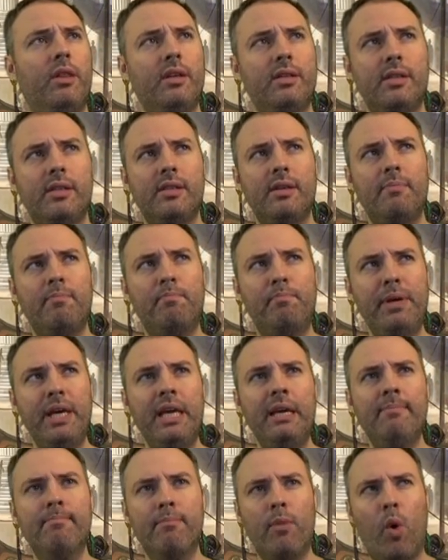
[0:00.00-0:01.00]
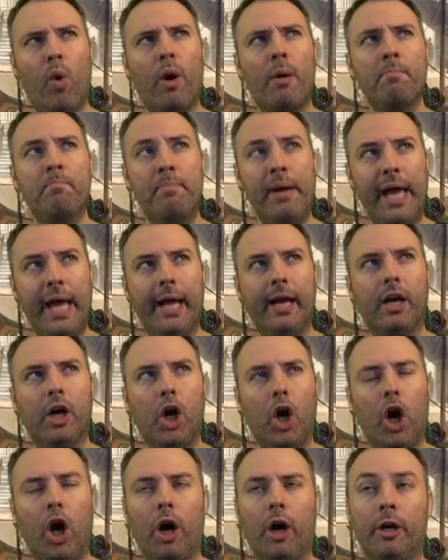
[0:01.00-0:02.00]
This is a Be More Big
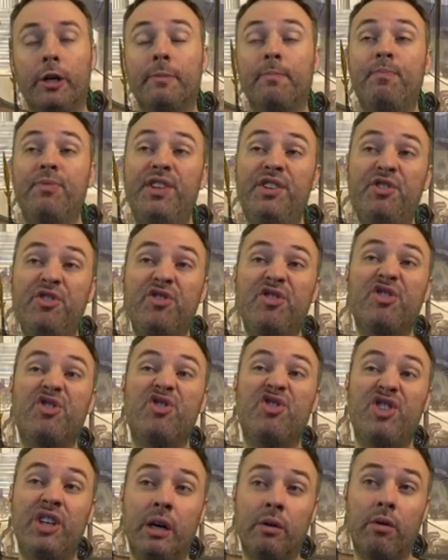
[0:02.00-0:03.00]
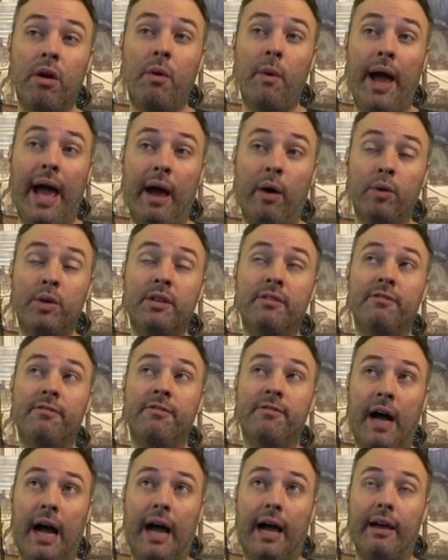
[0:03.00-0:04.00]
card. This is a zero out of
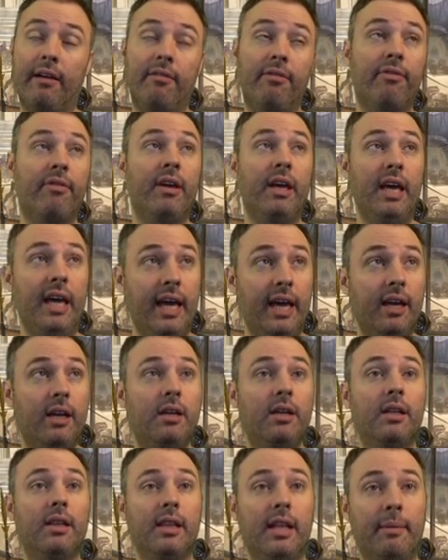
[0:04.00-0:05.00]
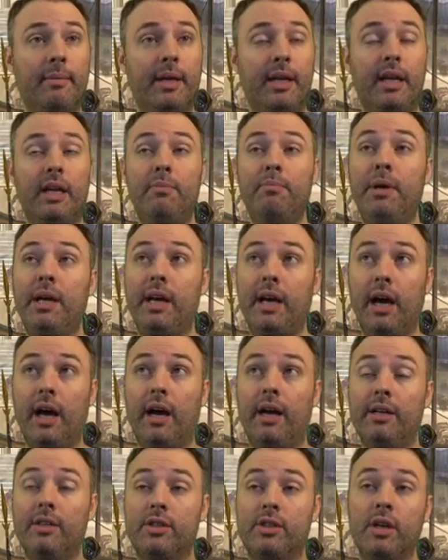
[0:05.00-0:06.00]
five in limited
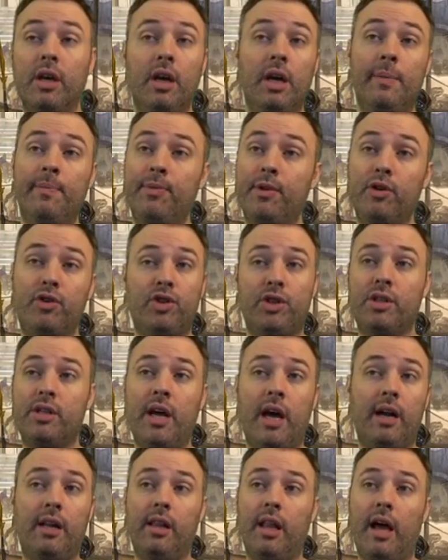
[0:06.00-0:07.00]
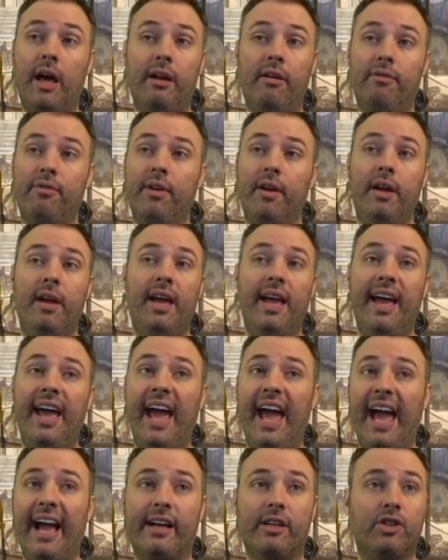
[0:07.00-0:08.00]
because there's just not a lot of
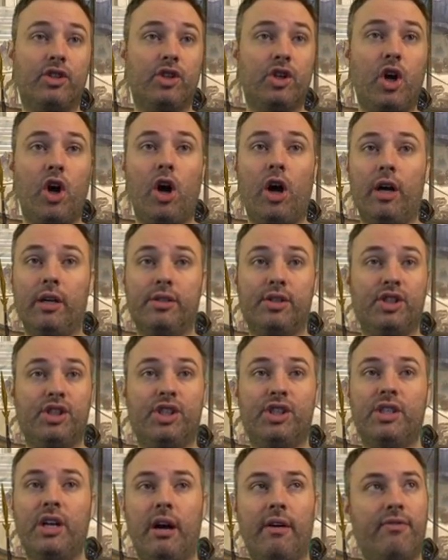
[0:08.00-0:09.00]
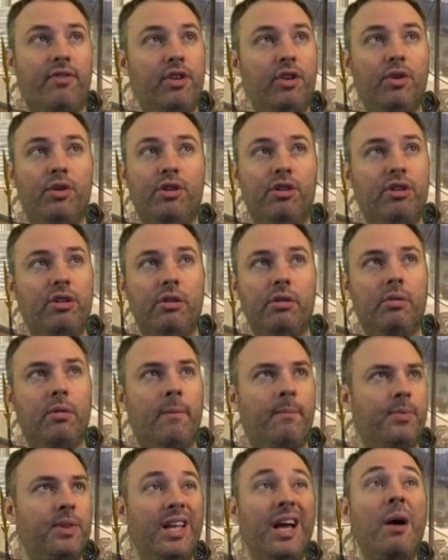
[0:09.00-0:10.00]
X cost stuff that you could
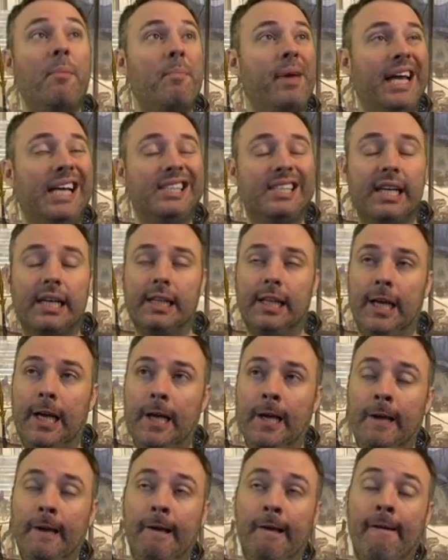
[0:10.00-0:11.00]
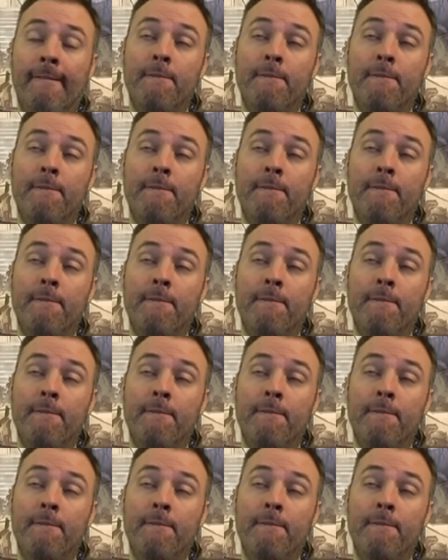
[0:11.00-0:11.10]
do amazingly.